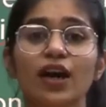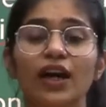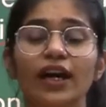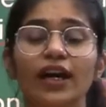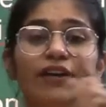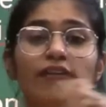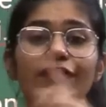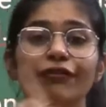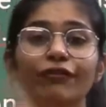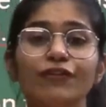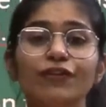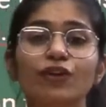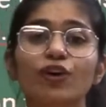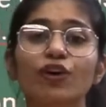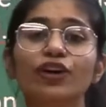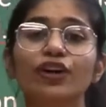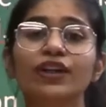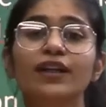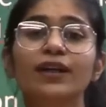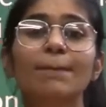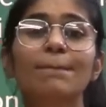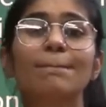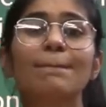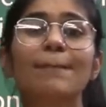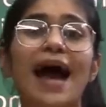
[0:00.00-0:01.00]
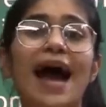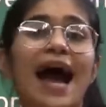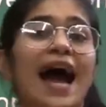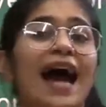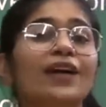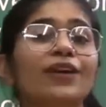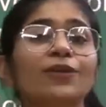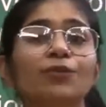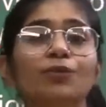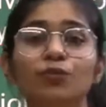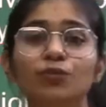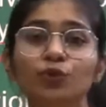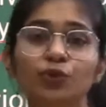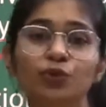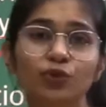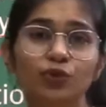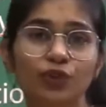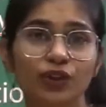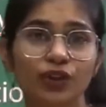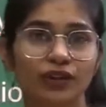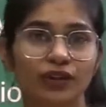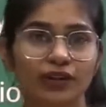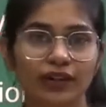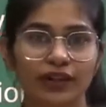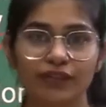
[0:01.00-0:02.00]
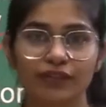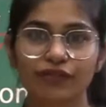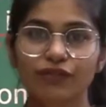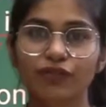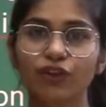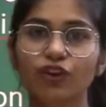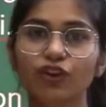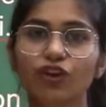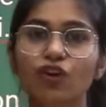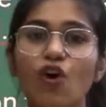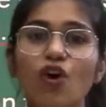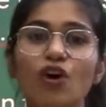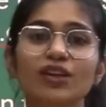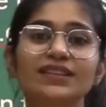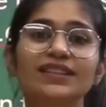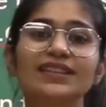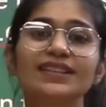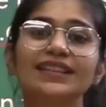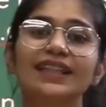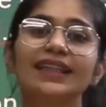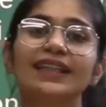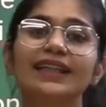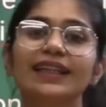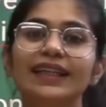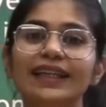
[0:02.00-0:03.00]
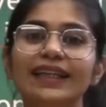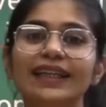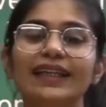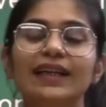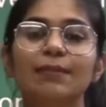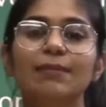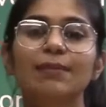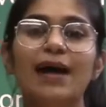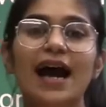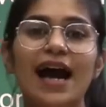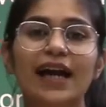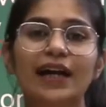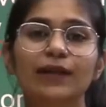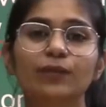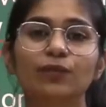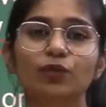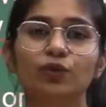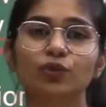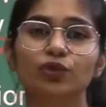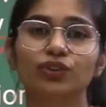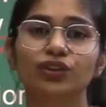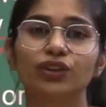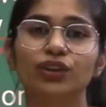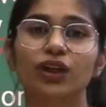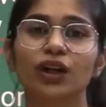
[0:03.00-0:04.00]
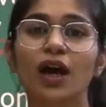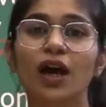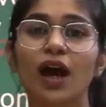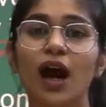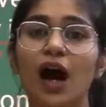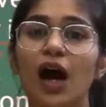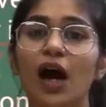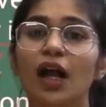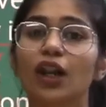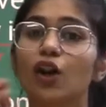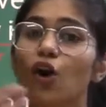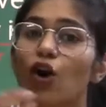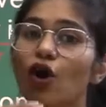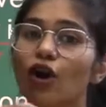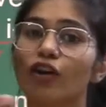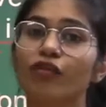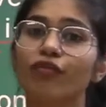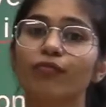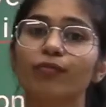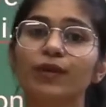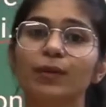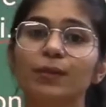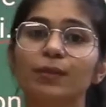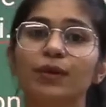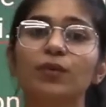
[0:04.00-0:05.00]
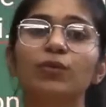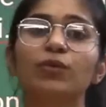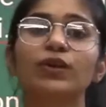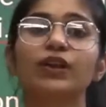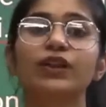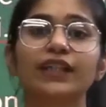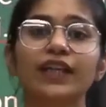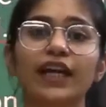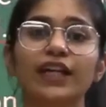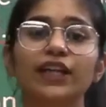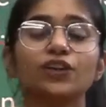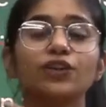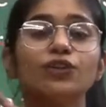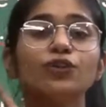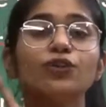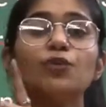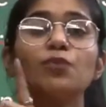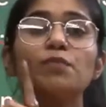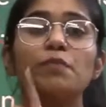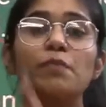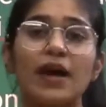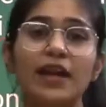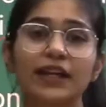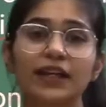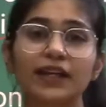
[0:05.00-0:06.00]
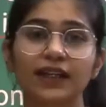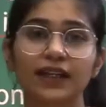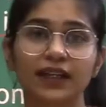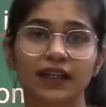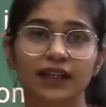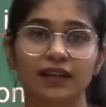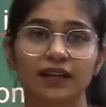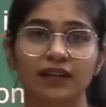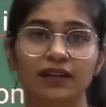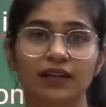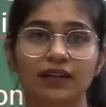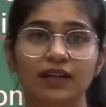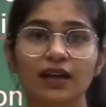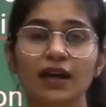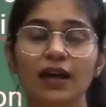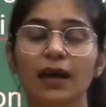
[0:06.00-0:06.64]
If you're in a bad mood, if you're constantly in a bad mood, a lot of people will tell you to meditate.